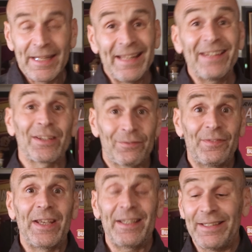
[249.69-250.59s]
It's a
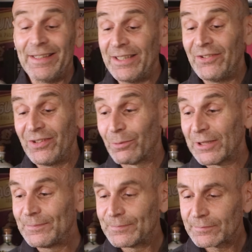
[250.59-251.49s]
very easy
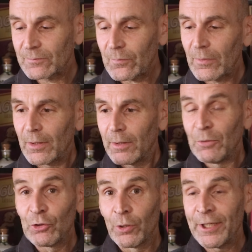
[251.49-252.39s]
one.
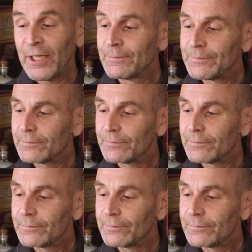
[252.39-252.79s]
Midori,